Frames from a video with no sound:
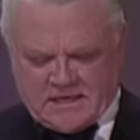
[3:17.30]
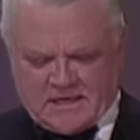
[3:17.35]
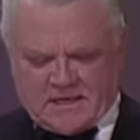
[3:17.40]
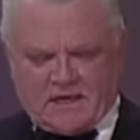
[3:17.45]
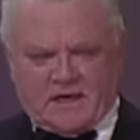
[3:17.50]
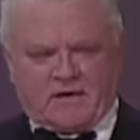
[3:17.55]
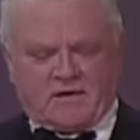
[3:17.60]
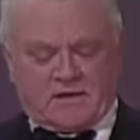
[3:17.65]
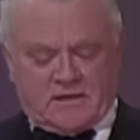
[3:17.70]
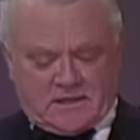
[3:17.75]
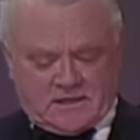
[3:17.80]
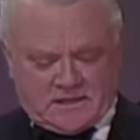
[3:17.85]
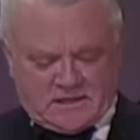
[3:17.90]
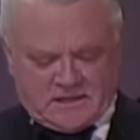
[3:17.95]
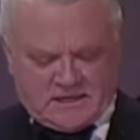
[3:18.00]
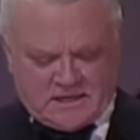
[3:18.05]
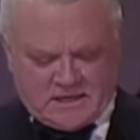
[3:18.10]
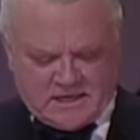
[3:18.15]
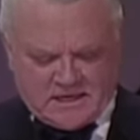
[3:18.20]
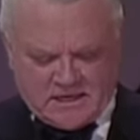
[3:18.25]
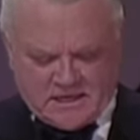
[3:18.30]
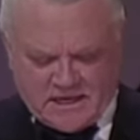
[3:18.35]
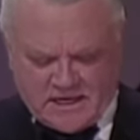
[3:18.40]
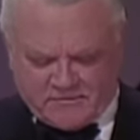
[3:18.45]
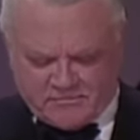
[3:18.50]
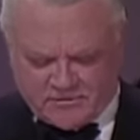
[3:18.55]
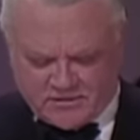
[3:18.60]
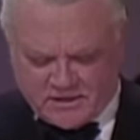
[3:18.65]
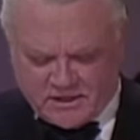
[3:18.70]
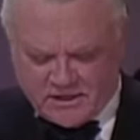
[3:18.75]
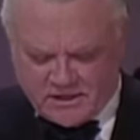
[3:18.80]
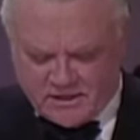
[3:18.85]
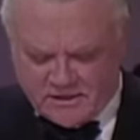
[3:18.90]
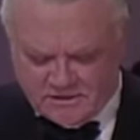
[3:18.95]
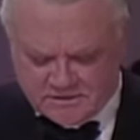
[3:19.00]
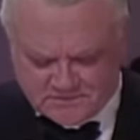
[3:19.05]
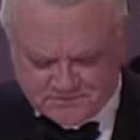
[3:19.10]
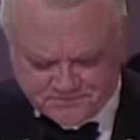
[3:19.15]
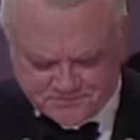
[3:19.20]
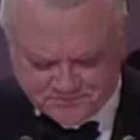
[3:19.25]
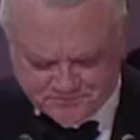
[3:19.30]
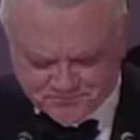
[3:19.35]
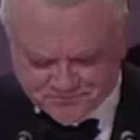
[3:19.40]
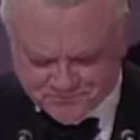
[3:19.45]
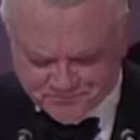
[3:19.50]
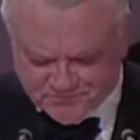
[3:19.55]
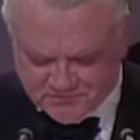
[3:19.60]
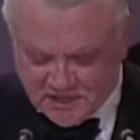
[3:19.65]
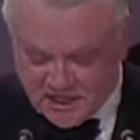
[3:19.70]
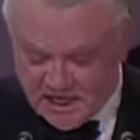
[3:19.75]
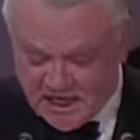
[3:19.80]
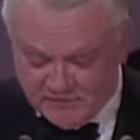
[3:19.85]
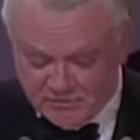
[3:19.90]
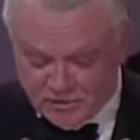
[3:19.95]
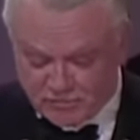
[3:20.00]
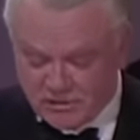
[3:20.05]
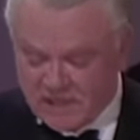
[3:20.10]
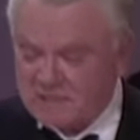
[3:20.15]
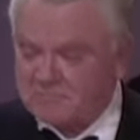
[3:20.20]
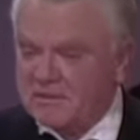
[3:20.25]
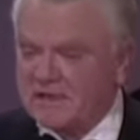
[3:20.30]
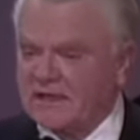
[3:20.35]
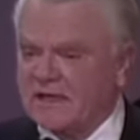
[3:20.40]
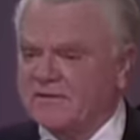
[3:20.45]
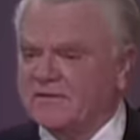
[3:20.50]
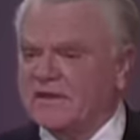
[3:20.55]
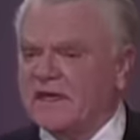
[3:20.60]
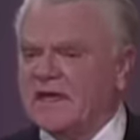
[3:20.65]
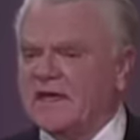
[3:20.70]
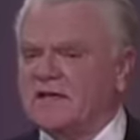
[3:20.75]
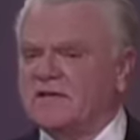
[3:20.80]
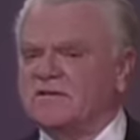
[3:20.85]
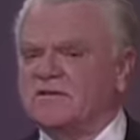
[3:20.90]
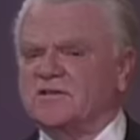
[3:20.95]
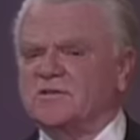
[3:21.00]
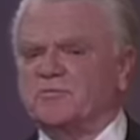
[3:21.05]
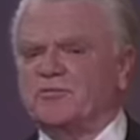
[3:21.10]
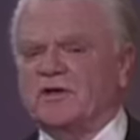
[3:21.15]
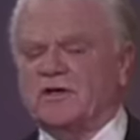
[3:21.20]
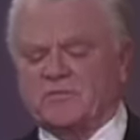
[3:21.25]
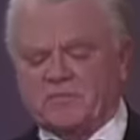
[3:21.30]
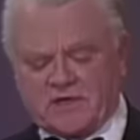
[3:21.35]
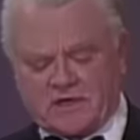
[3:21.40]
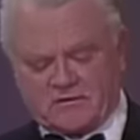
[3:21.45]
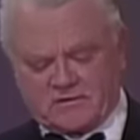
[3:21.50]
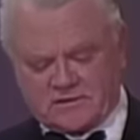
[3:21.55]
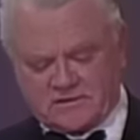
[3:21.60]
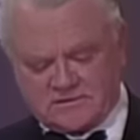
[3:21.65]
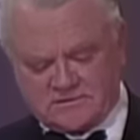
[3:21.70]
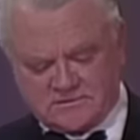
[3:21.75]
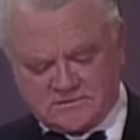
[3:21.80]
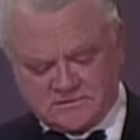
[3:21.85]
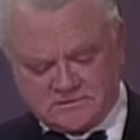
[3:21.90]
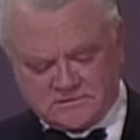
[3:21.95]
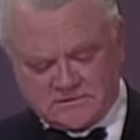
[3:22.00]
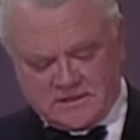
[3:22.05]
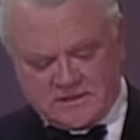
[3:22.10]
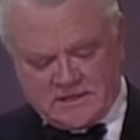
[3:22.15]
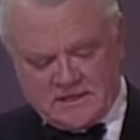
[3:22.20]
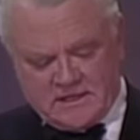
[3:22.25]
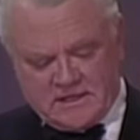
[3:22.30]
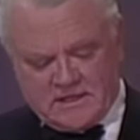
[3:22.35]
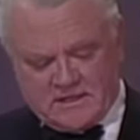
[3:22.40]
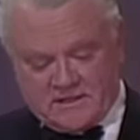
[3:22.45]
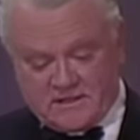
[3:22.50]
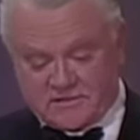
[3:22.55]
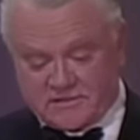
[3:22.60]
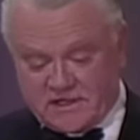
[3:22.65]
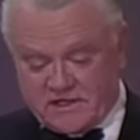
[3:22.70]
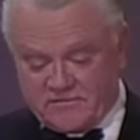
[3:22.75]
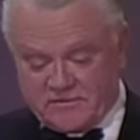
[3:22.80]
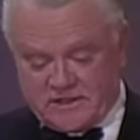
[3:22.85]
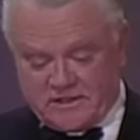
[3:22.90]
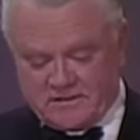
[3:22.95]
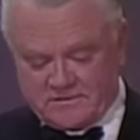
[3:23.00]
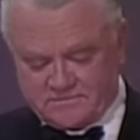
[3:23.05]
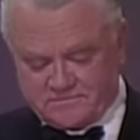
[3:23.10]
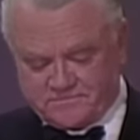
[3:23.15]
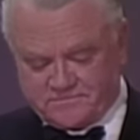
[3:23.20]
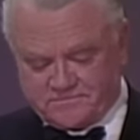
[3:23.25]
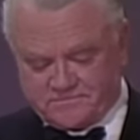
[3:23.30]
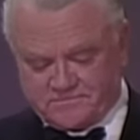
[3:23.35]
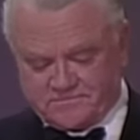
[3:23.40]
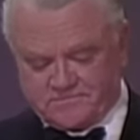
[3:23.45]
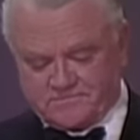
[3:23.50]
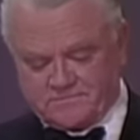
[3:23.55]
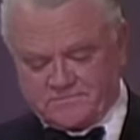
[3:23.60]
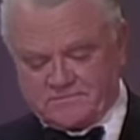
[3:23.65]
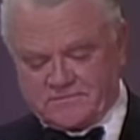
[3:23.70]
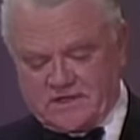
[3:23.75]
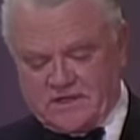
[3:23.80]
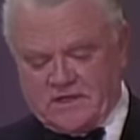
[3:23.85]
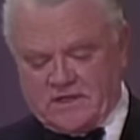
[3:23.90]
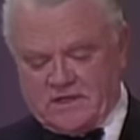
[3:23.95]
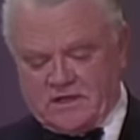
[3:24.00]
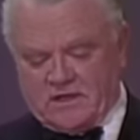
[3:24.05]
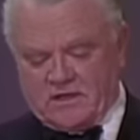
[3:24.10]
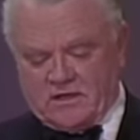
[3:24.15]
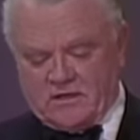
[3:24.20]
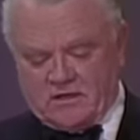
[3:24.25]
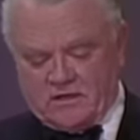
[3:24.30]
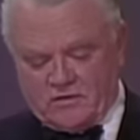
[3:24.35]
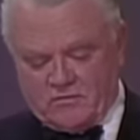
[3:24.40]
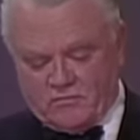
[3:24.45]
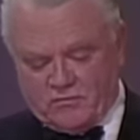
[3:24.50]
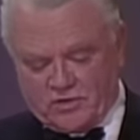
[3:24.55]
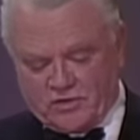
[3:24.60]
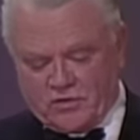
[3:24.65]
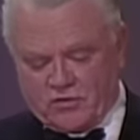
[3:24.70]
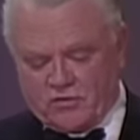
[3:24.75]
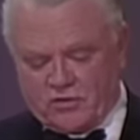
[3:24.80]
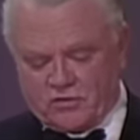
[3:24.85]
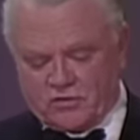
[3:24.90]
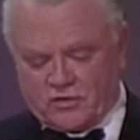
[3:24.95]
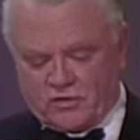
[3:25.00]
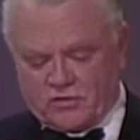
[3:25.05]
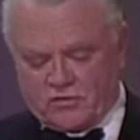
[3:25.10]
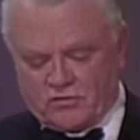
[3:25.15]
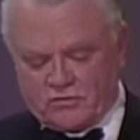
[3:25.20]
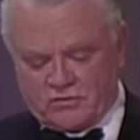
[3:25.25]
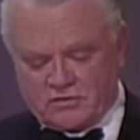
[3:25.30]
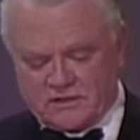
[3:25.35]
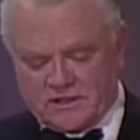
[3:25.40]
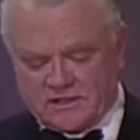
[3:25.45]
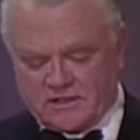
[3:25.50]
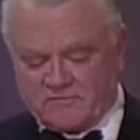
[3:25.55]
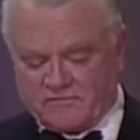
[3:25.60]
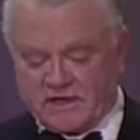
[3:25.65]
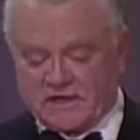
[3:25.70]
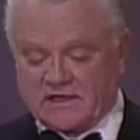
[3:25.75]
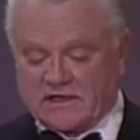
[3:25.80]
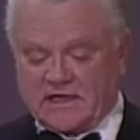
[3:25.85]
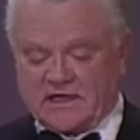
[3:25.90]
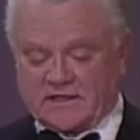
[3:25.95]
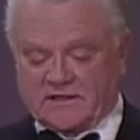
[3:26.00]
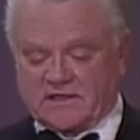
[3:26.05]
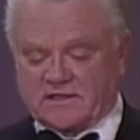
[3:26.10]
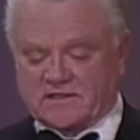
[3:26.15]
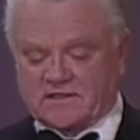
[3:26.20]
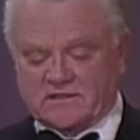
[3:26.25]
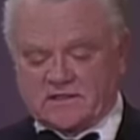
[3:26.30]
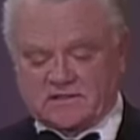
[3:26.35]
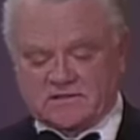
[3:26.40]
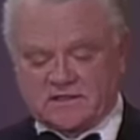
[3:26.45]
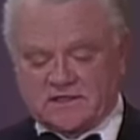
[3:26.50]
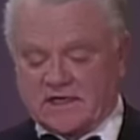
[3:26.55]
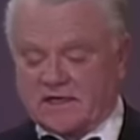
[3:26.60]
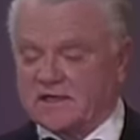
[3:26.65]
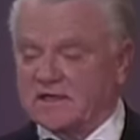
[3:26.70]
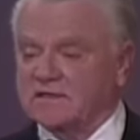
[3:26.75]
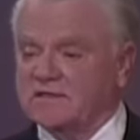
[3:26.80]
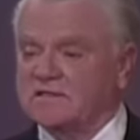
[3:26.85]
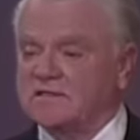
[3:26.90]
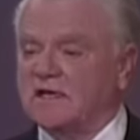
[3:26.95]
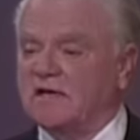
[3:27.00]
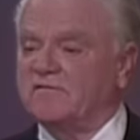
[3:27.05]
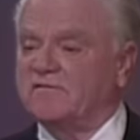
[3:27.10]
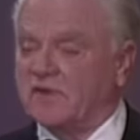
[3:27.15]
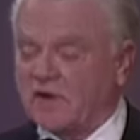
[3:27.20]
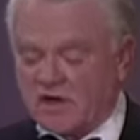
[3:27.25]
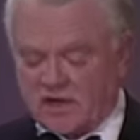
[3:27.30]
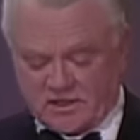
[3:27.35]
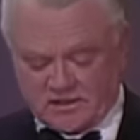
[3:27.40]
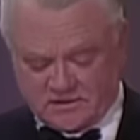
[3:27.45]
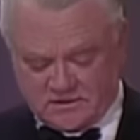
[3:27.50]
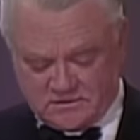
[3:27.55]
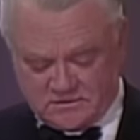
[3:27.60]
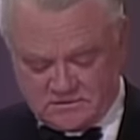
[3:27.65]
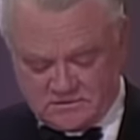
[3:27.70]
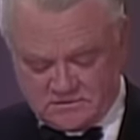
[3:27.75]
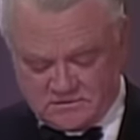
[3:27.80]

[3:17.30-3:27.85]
Now, after, uh, I have a great many thanks to spread about this evening. We all know an event like this doesn't get itself on.